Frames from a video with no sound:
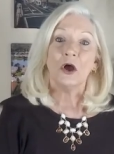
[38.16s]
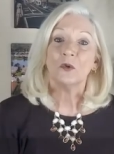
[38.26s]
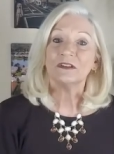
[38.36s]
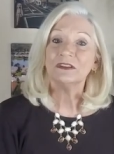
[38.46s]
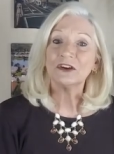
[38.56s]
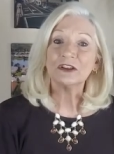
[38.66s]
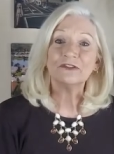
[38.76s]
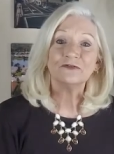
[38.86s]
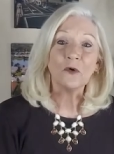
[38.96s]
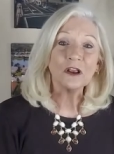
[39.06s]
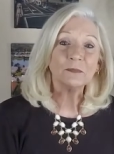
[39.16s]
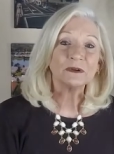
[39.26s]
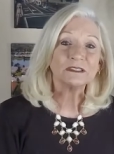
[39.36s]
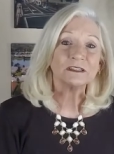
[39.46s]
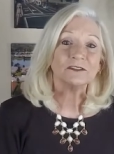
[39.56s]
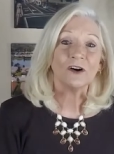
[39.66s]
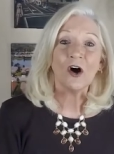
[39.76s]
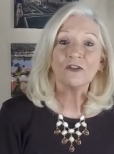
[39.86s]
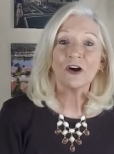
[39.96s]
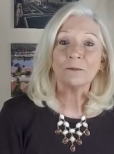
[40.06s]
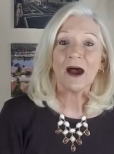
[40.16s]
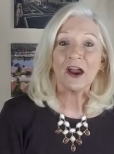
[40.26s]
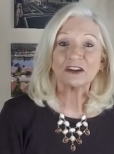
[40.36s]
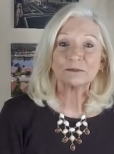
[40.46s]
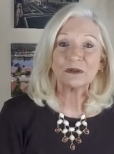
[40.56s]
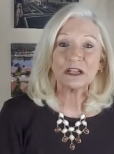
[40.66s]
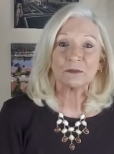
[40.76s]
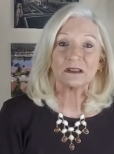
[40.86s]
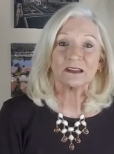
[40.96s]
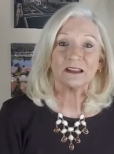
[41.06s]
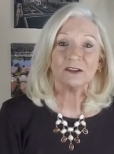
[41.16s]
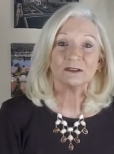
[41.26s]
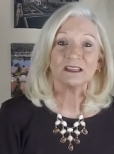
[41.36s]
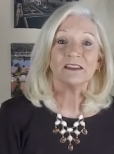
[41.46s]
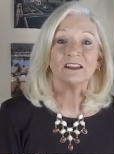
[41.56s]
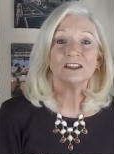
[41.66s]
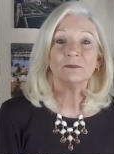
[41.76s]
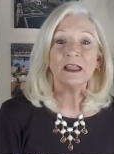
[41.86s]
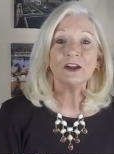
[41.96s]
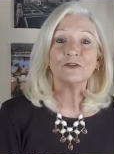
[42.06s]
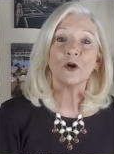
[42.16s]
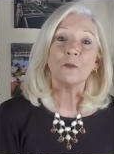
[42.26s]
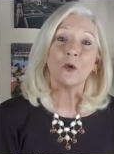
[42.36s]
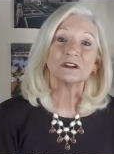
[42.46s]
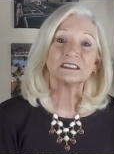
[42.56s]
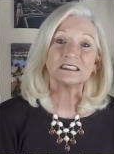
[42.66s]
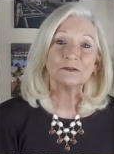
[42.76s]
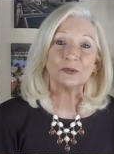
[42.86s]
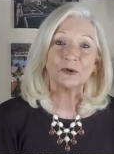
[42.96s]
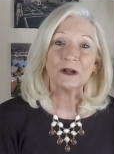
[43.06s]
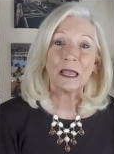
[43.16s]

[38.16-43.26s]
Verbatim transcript: With nearly forty percent of all of our buyers being millennials, the demand for a more simple